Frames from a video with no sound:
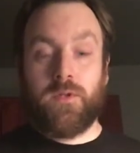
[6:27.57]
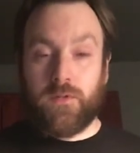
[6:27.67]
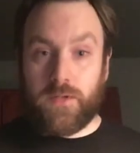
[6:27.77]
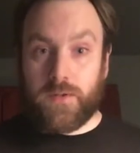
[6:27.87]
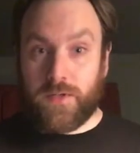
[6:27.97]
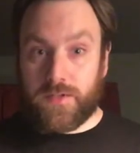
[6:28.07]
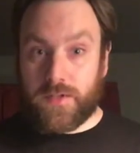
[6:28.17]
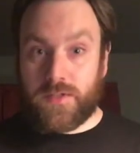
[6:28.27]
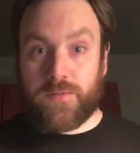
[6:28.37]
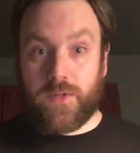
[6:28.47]
loud-ass
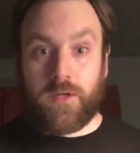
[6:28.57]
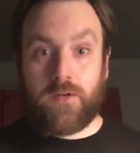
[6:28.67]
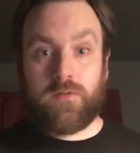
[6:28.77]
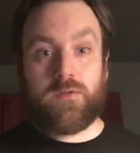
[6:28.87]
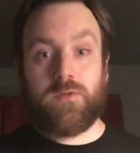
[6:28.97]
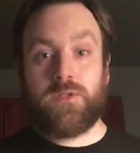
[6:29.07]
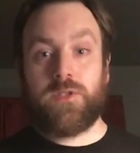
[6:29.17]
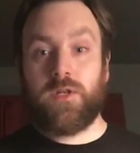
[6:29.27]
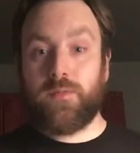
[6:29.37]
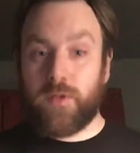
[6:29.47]
kids in my house, which
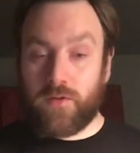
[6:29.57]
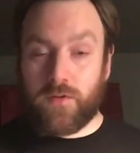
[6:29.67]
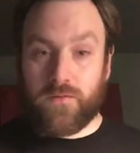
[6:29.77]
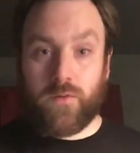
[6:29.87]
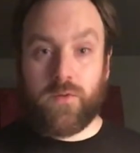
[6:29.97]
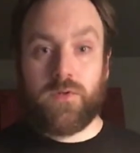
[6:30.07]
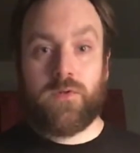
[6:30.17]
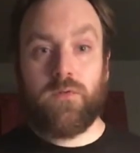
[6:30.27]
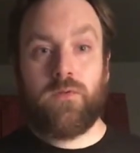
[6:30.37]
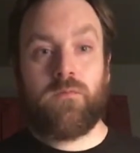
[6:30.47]
I'm not looking forward to,